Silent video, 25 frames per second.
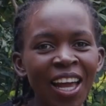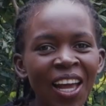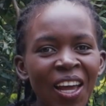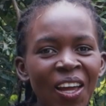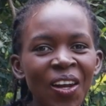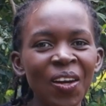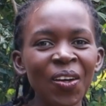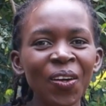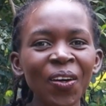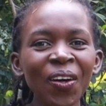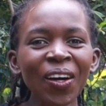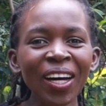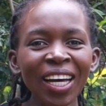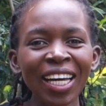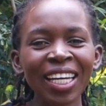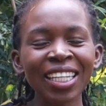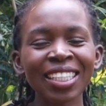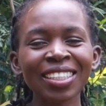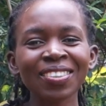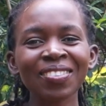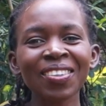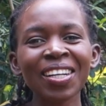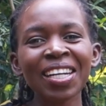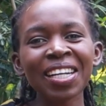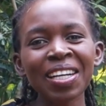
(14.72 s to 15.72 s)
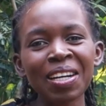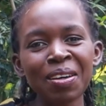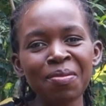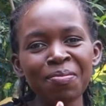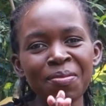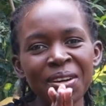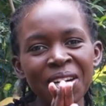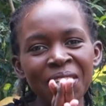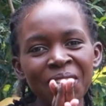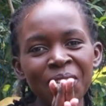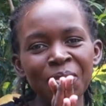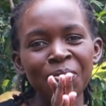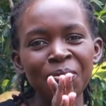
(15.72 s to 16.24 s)
Hello and welcome
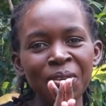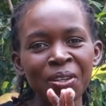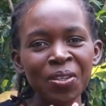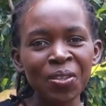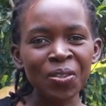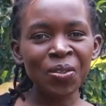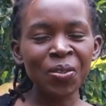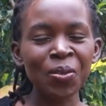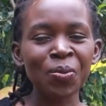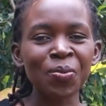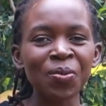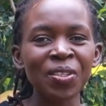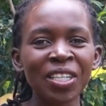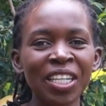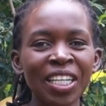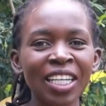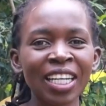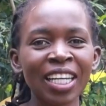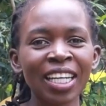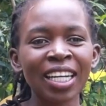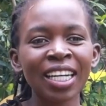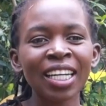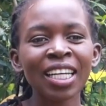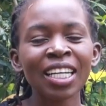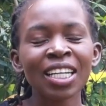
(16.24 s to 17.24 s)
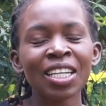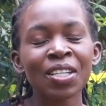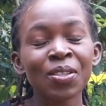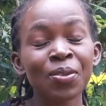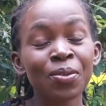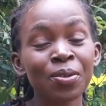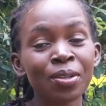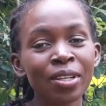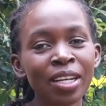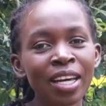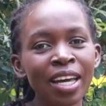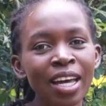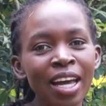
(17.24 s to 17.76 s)
back to my YouTube channel.
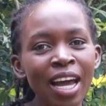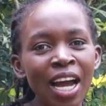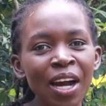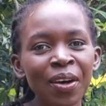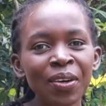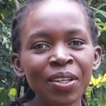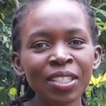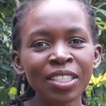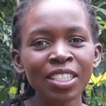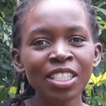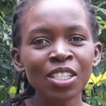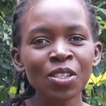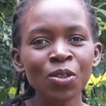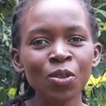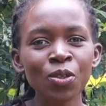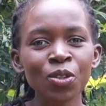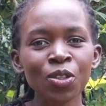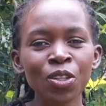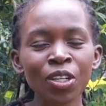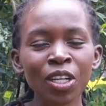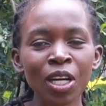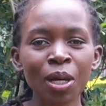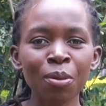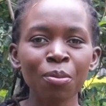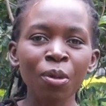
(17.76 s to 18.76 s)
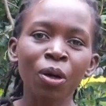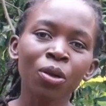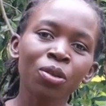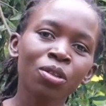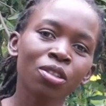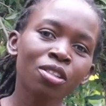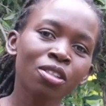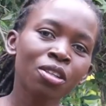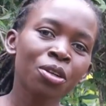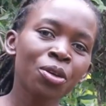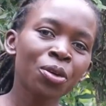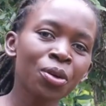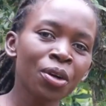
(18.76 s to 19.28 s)
Today I want us to talk
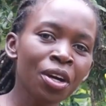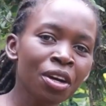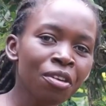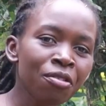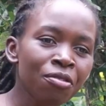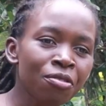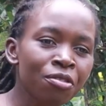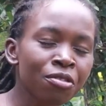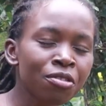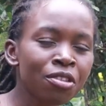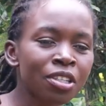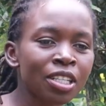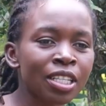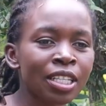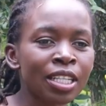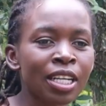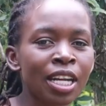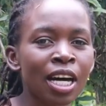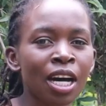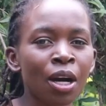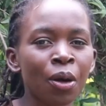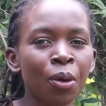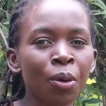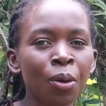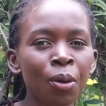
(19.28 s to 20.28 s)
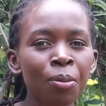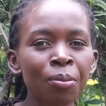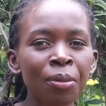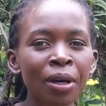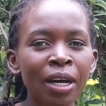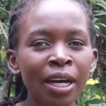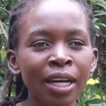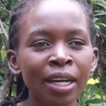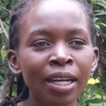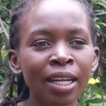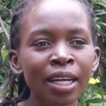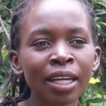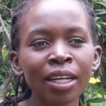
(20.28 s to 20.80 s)
about growing food in a home
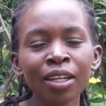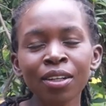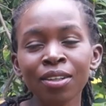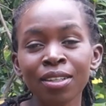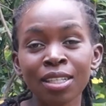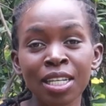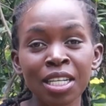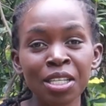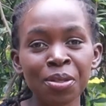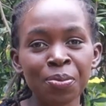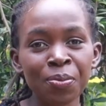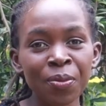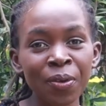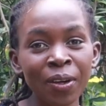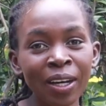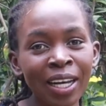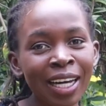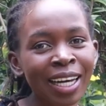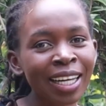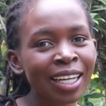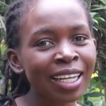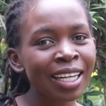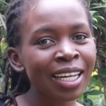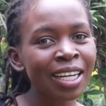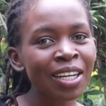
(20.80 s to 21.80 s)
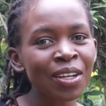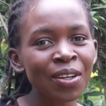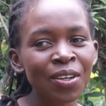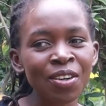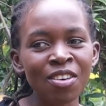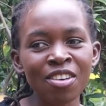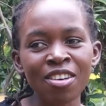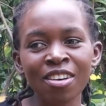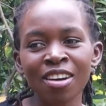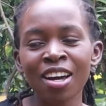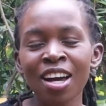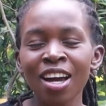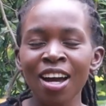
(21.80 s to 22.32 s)
garden or a small garden
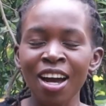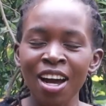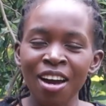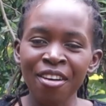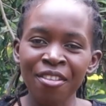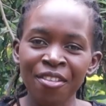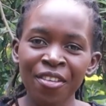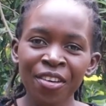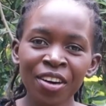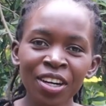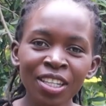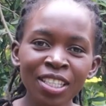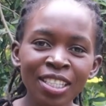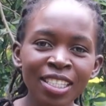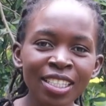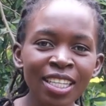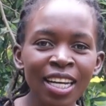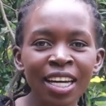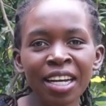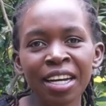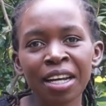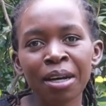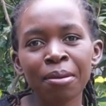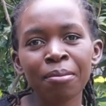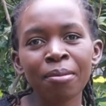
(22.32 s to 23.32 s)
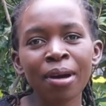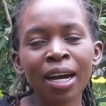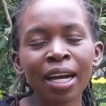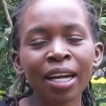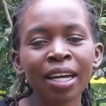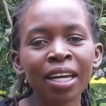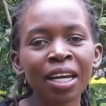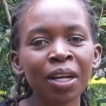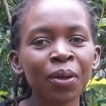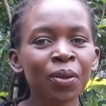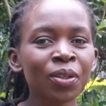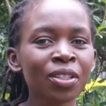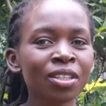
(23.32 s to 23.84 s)
or a front yard, a
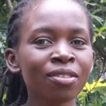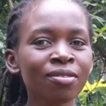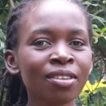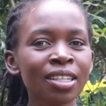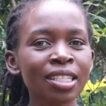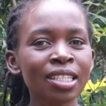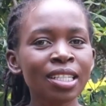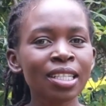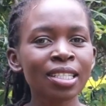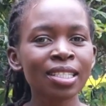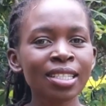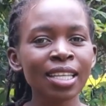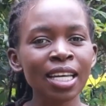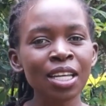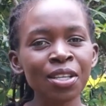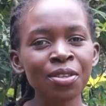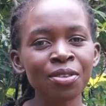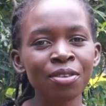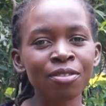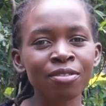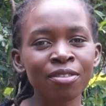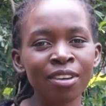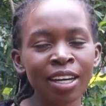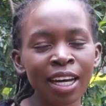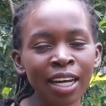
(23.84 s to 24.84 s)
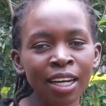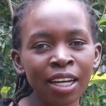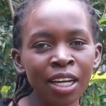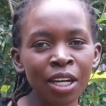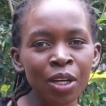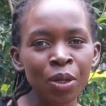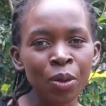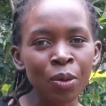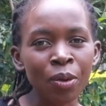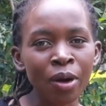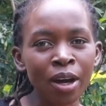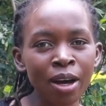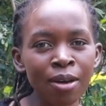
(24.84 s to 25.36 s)
backyard, whatever size of
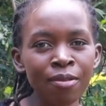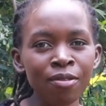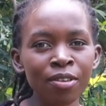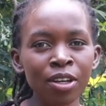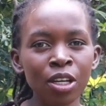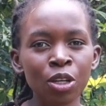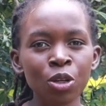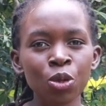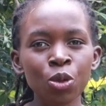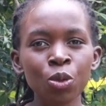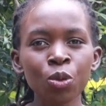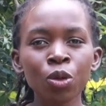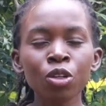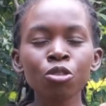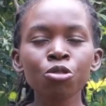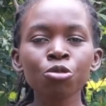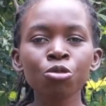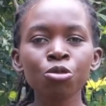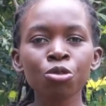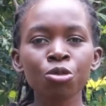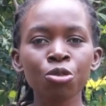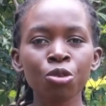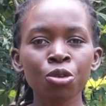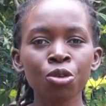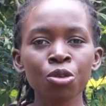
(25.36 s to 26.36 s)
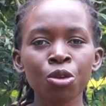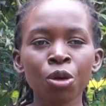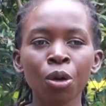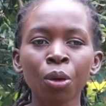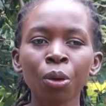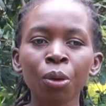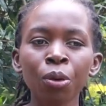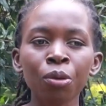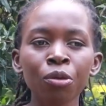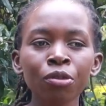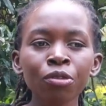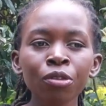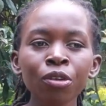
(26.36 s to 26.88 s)
garden you have and you want to grow your
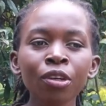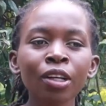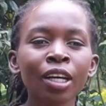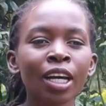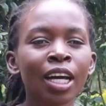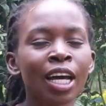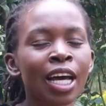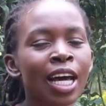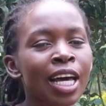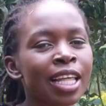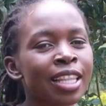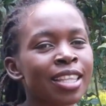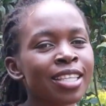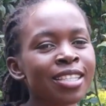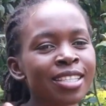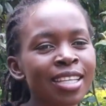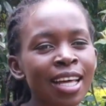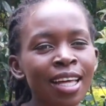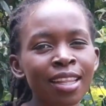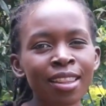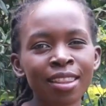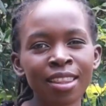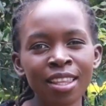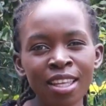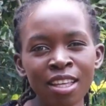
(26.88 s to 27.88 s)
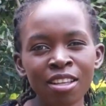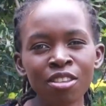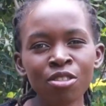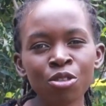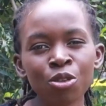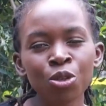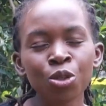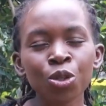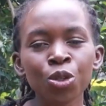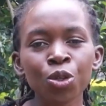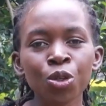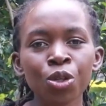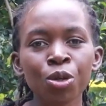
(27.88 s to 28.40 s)
own food. These are things
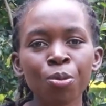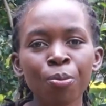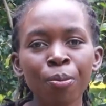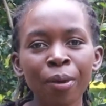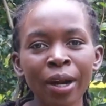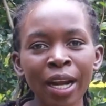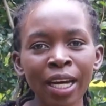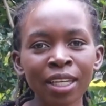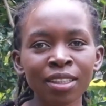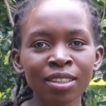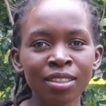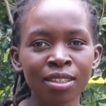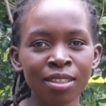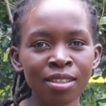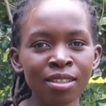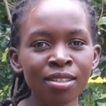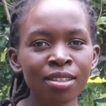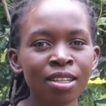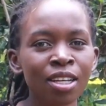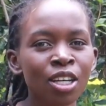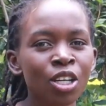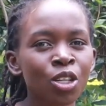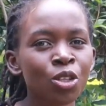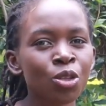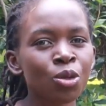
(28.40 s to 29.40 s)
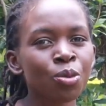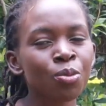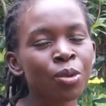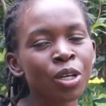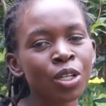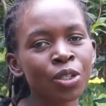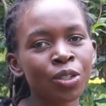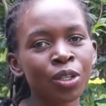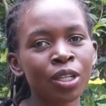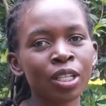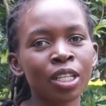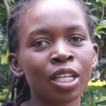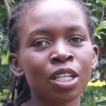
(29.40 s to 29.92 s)
you should practice to
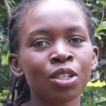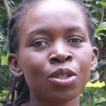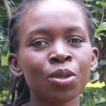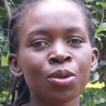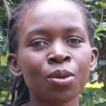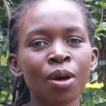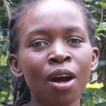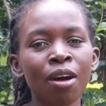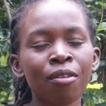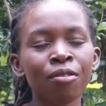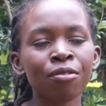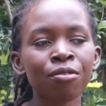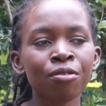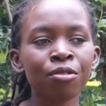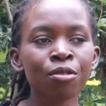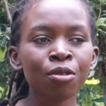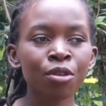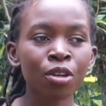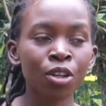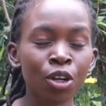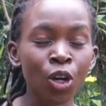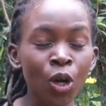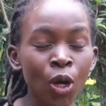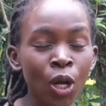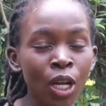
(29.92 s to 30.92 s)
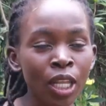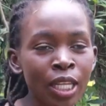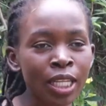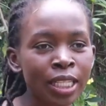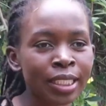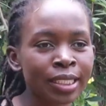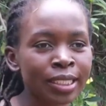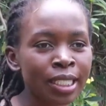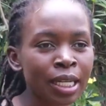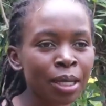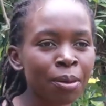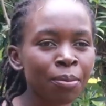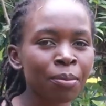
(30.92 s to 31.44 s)
make sure that you have food all the
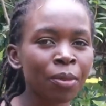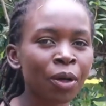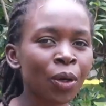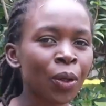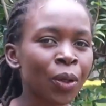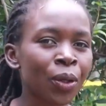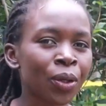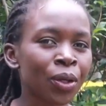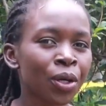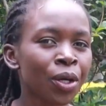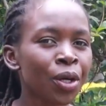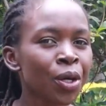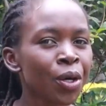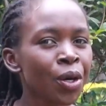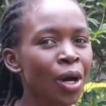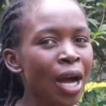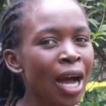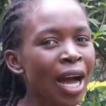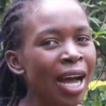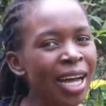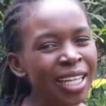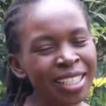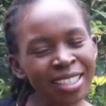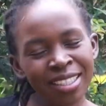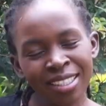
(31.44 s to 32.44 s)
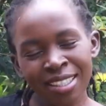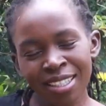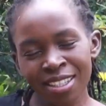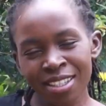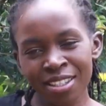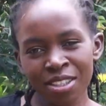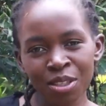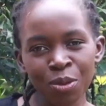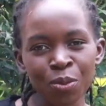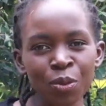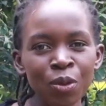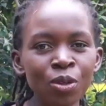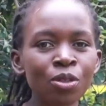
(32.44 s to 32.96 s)
time or at
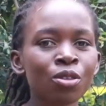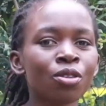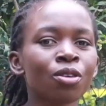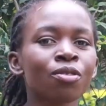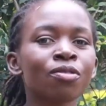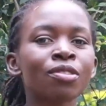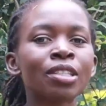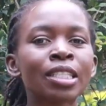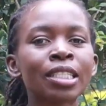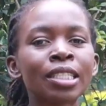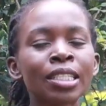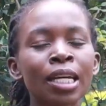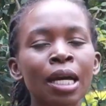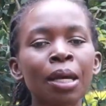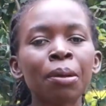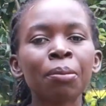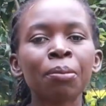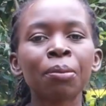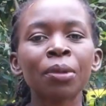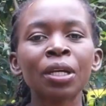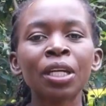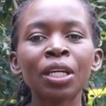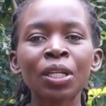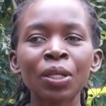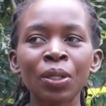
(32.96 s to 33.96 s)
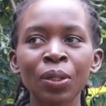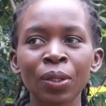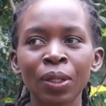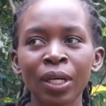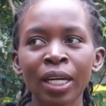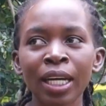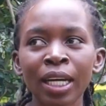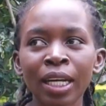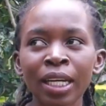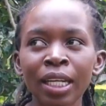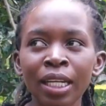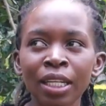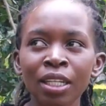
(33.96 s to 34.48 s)
least most of the time in your
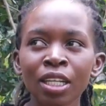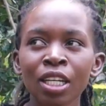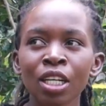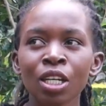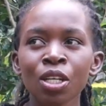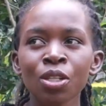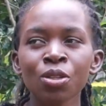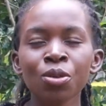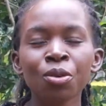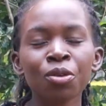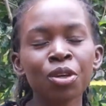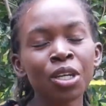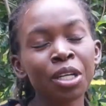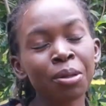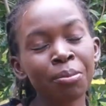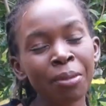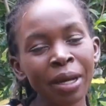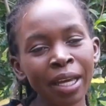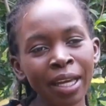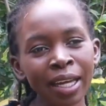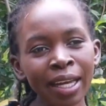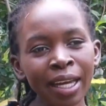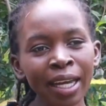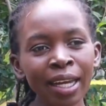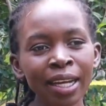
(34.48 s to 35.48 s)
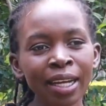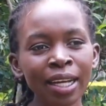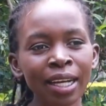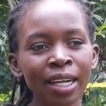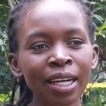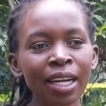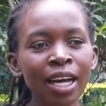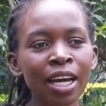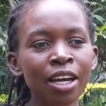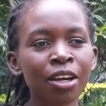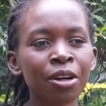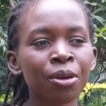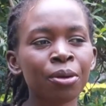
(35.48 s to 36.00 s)
garden. So in my
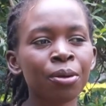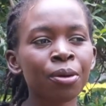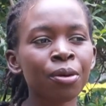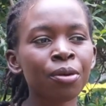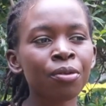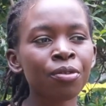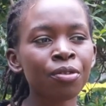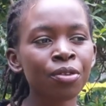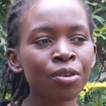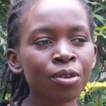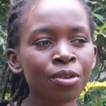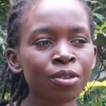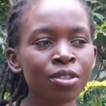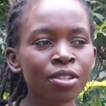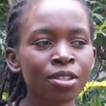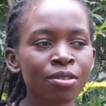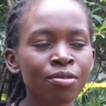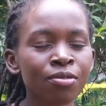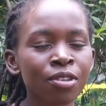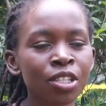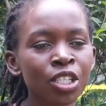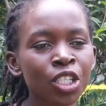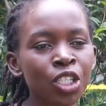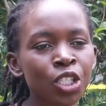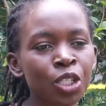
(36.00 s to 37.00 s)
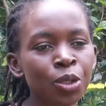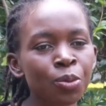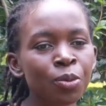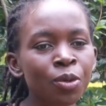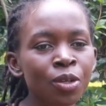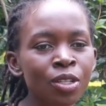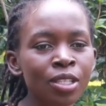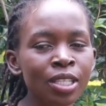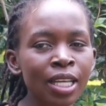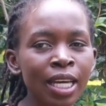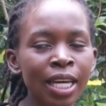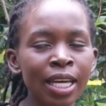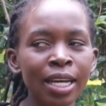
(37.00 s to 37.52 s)
garden, I grow fruits,
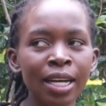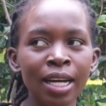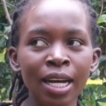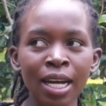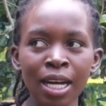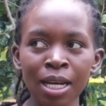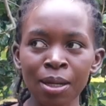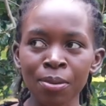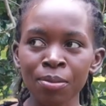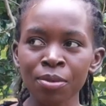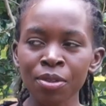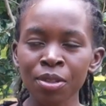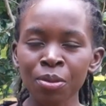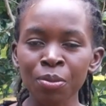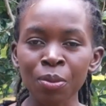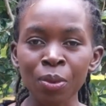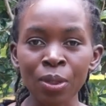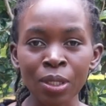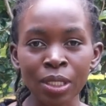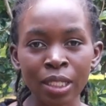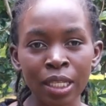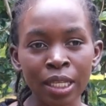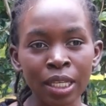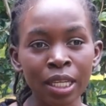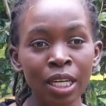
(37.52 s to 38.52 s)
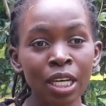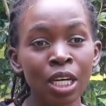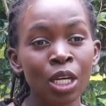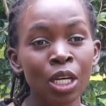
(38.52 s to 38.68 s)
vegetables, and herbs mostly.